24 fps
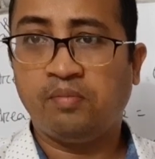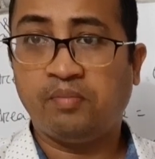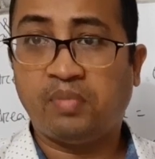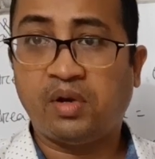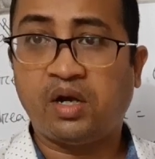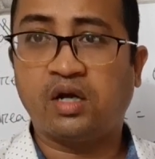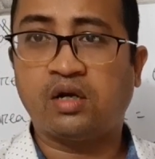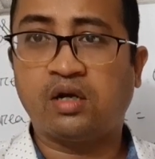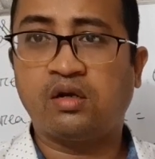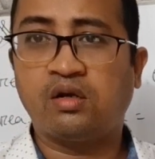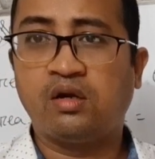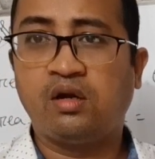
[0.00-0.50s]

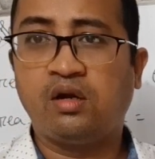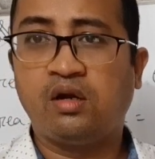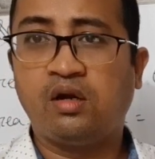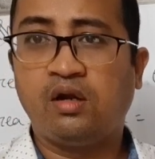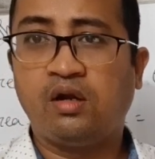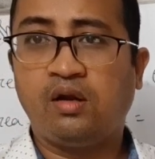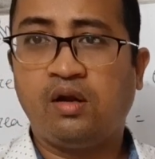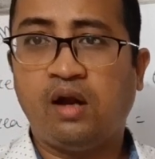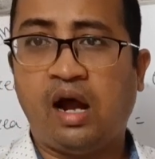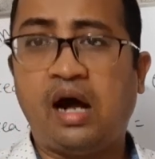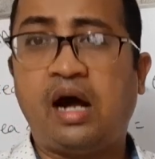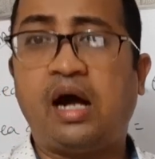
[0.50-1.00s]
but
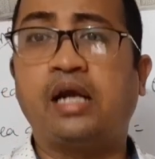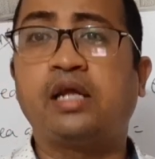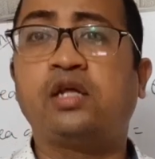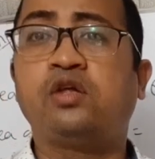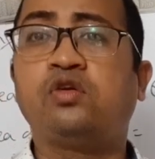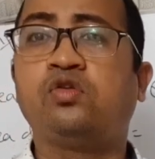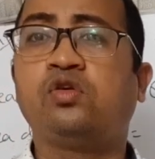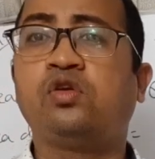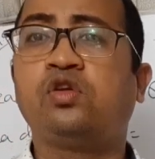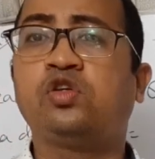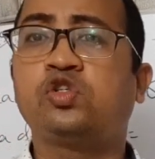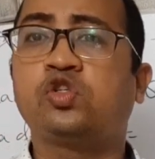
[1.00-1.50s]
I
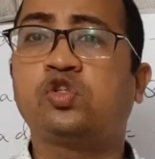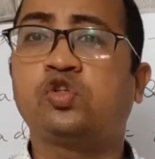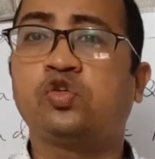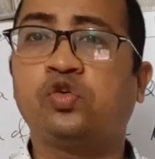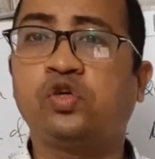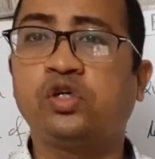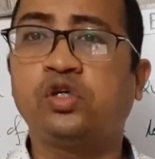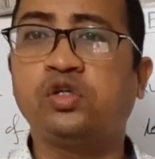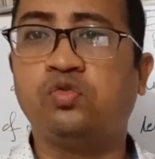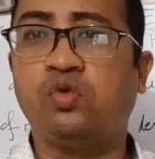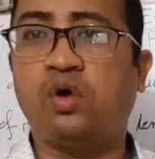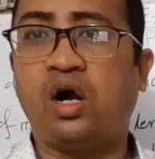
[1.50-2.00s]
will
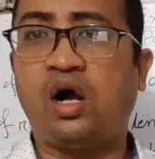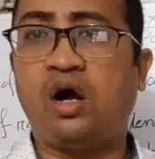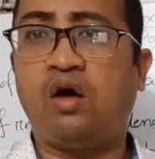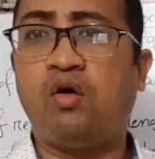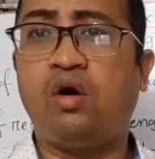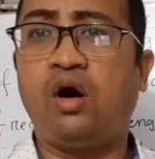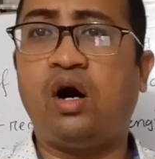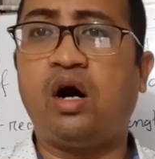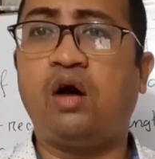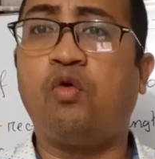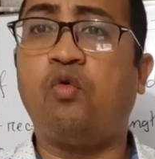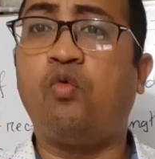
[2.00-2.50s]
show
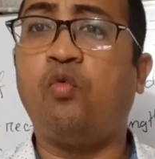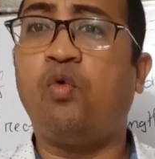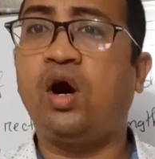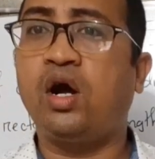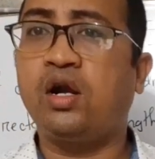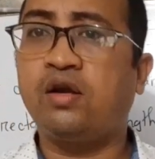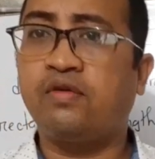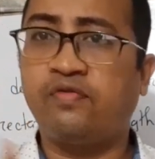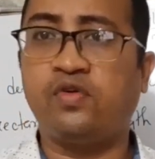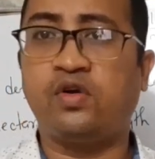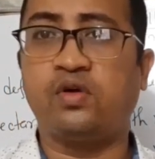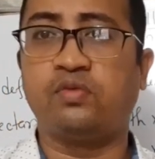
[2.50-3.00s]
you
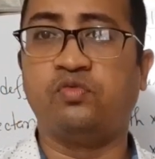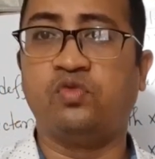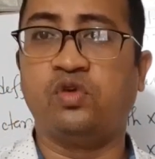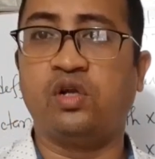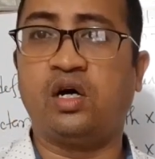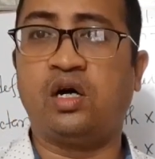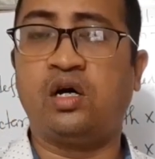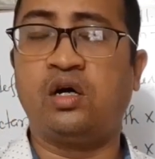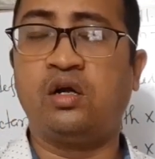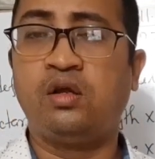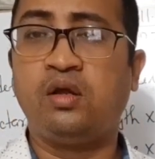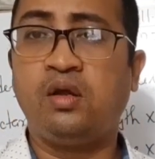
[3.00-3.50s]
one
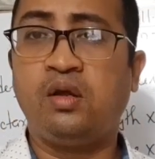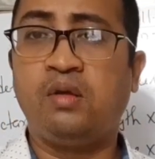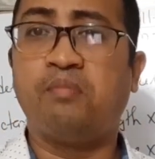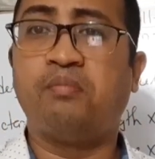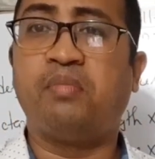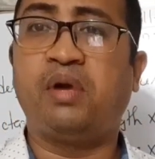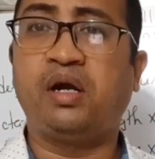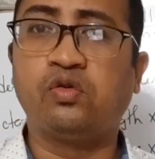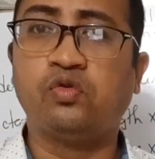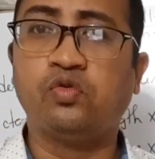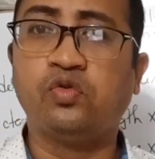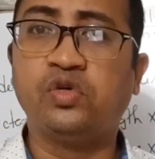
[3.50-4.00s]
formula
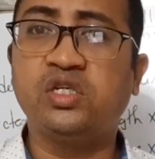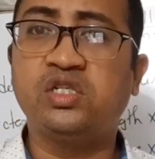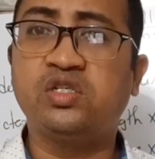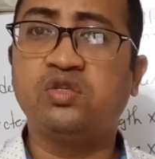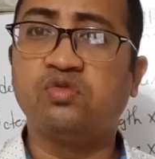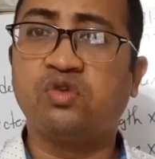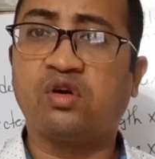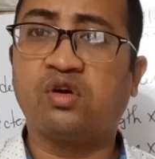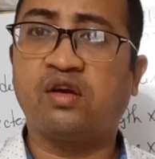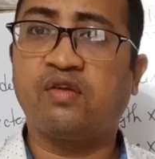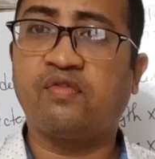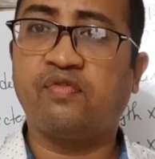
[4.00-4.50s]
by which
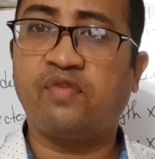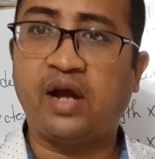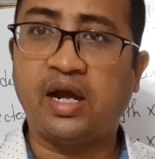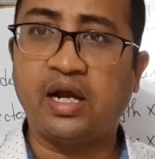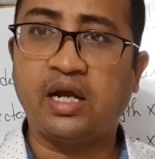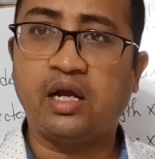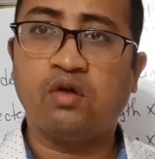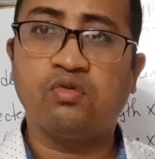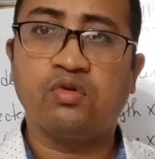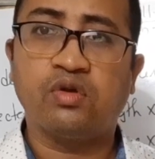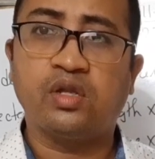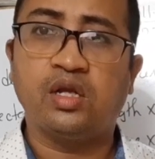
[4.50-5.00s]
you can
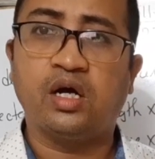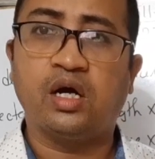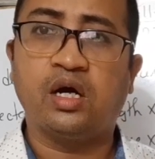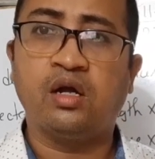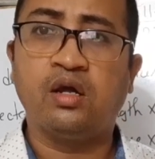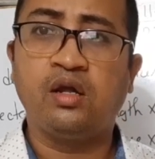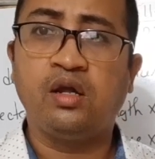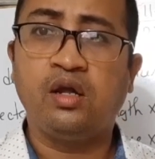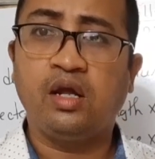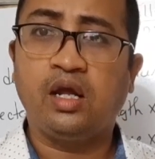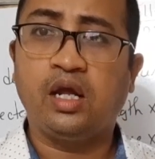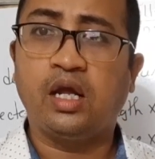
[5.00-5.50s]
find out
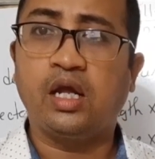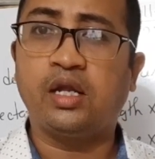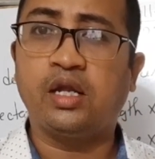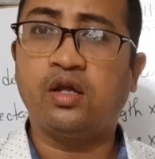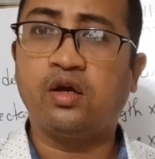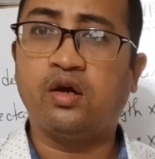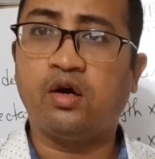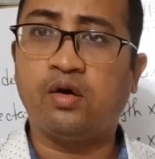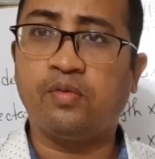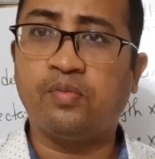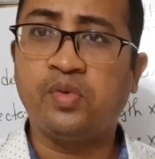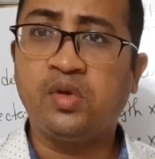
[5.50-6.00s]
the
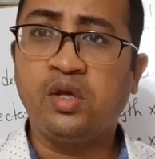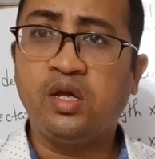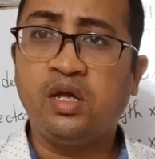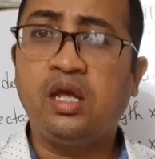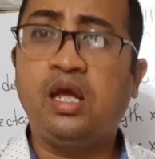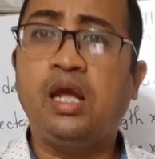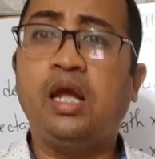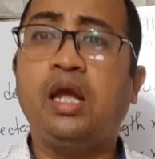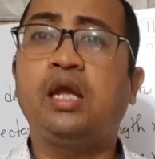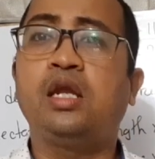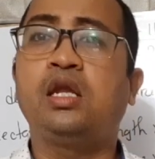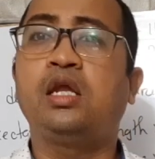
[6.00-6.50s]
area of
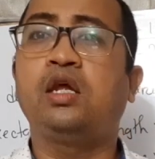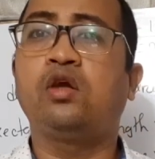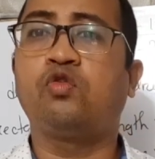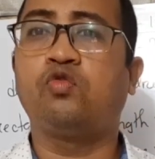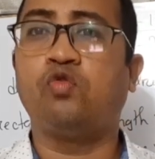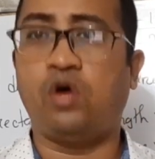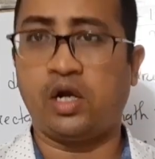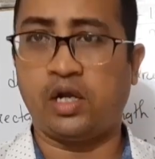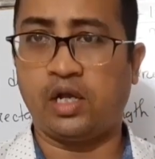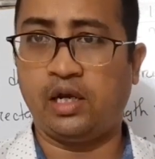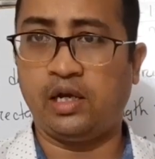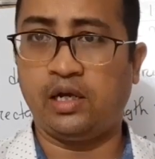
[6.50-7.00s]
any
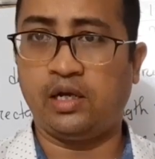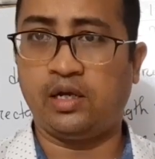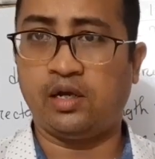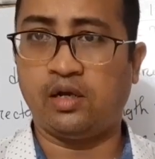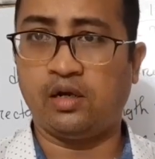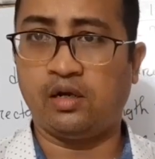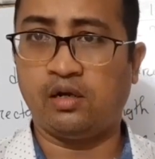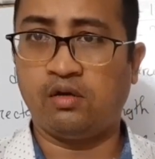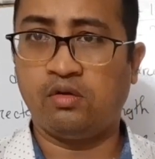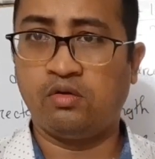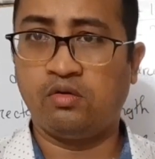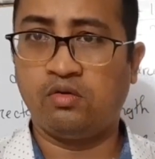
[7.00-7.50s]

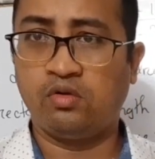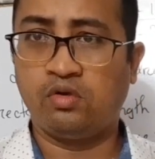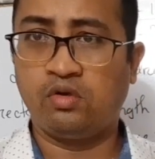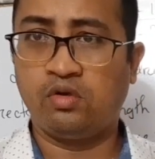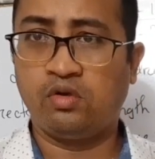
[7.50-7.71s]
quadrilateral,